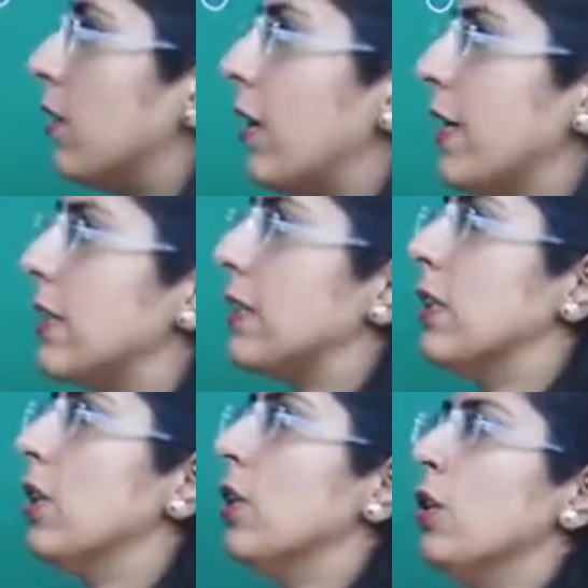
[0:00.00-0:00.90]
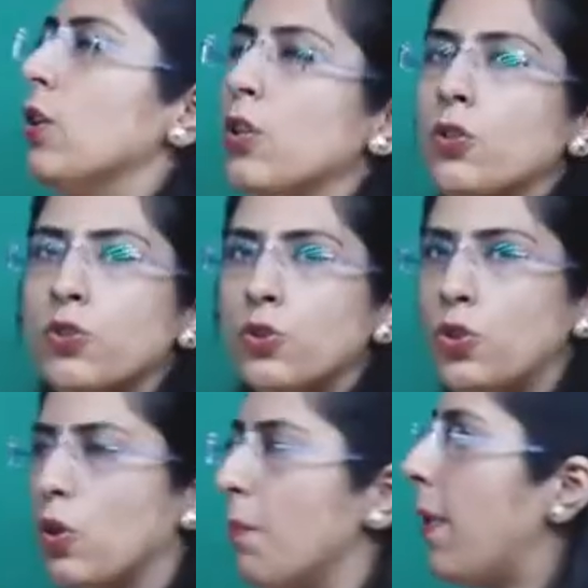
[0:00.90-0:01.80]
right?
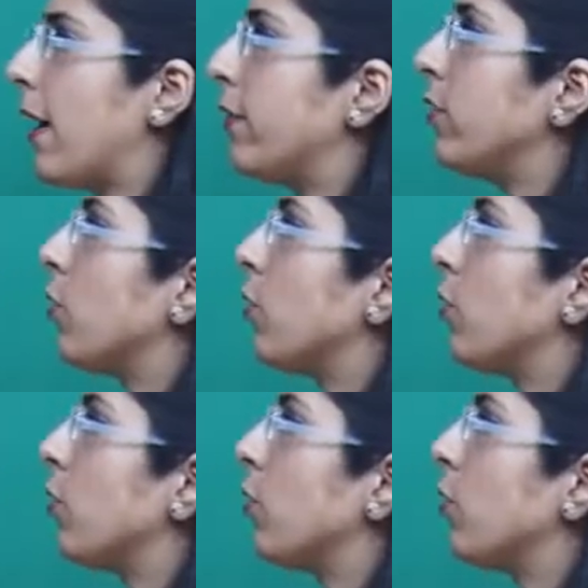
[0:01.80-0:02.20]
So come back to the